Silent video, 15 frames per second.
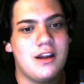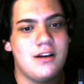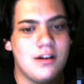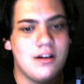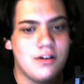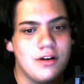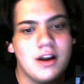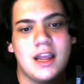
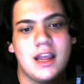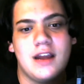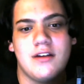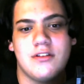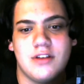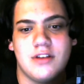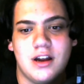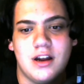Craig
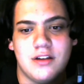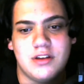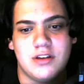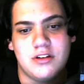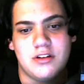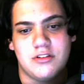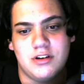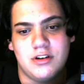Anderson got a
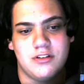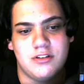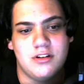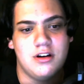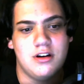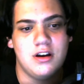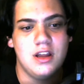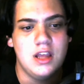second straight
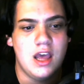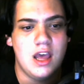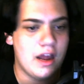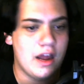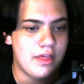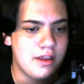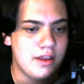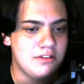start. And I
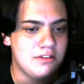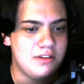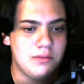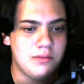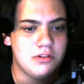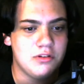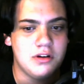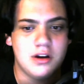think
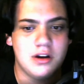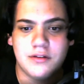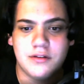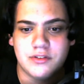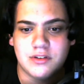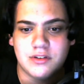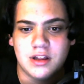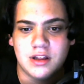Samsonov
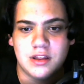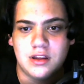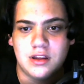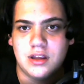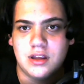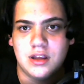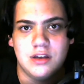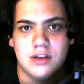is on the
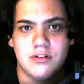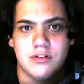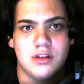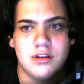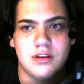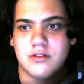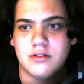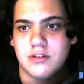injured
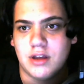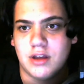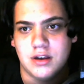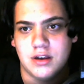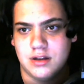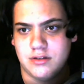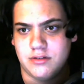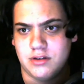list because I
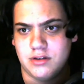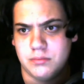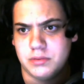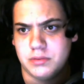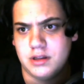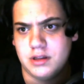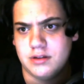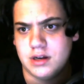didn't see him
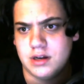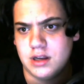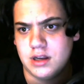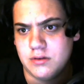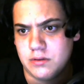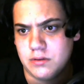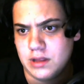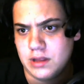play tonight
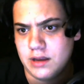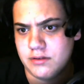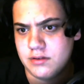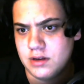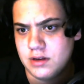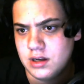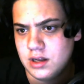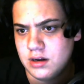or last
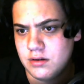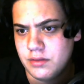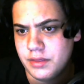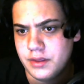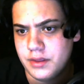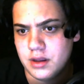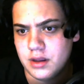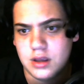night, I don't
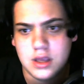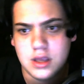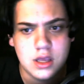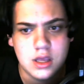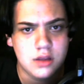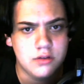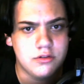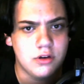think.
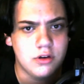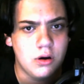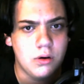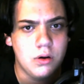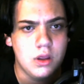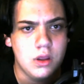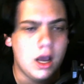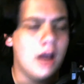So
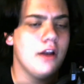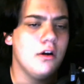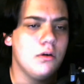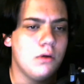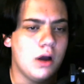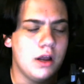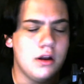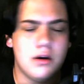I know,
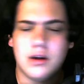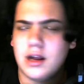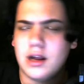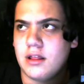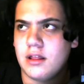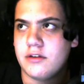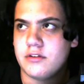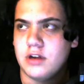not
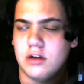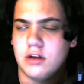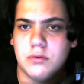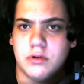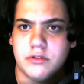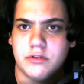last night. What is it?